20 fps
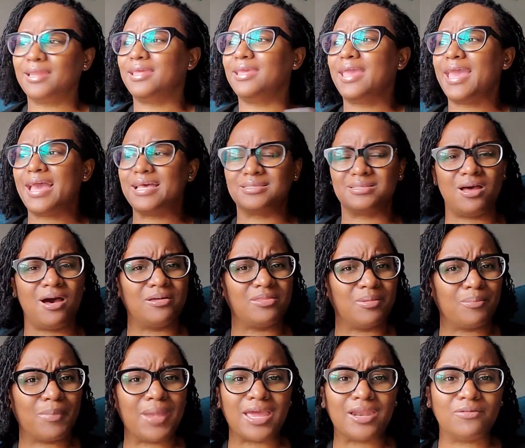He has all the
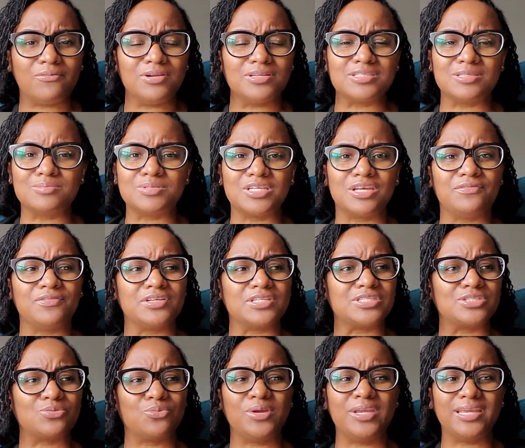mannerisms of a
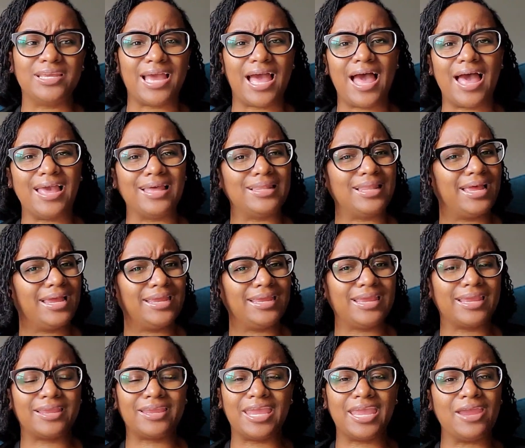sweet guy
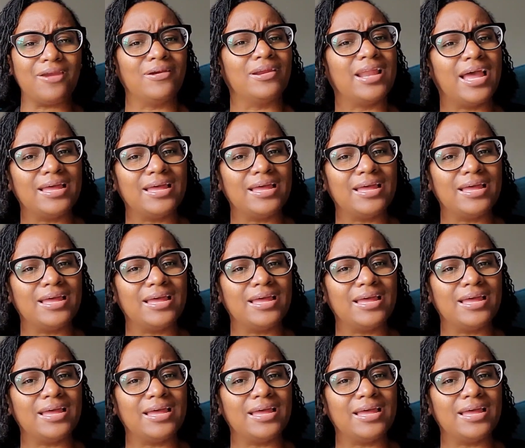like Karen.